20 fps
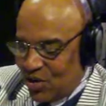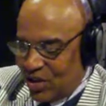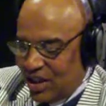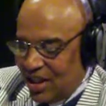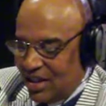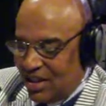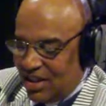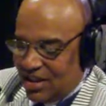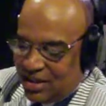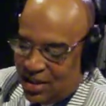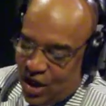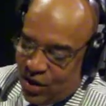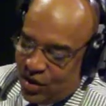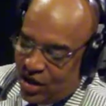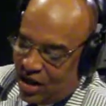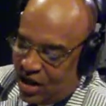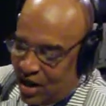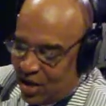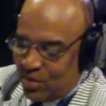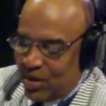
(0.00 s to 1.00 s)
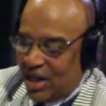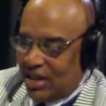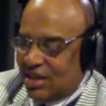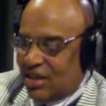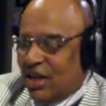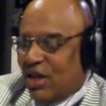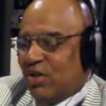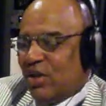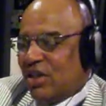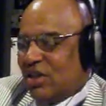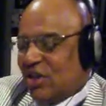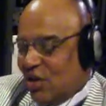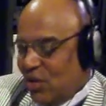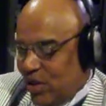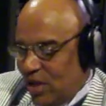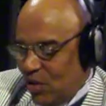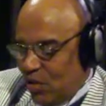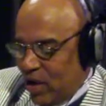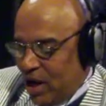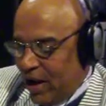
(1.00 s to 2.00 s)
getting to Sarah. All right, Sarah. So
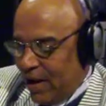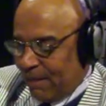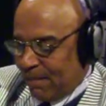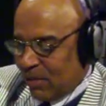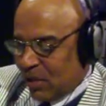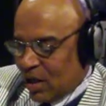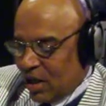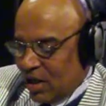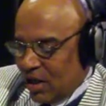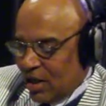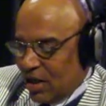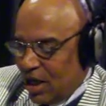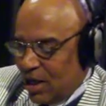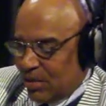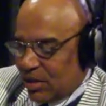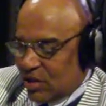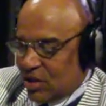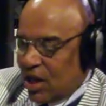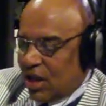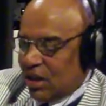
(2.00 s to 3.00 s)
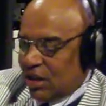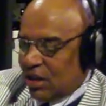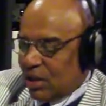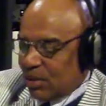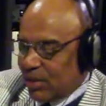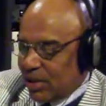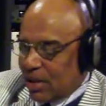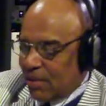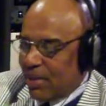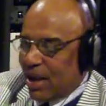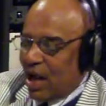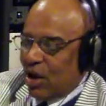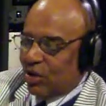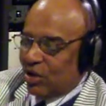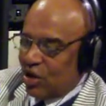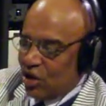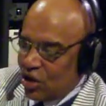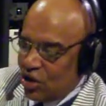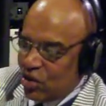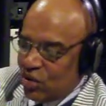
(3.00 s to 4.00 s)
anyway, I'm going to talk a little bit about
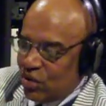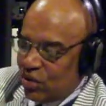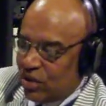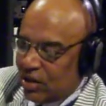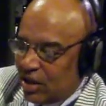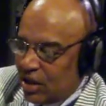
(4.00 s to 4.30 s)
you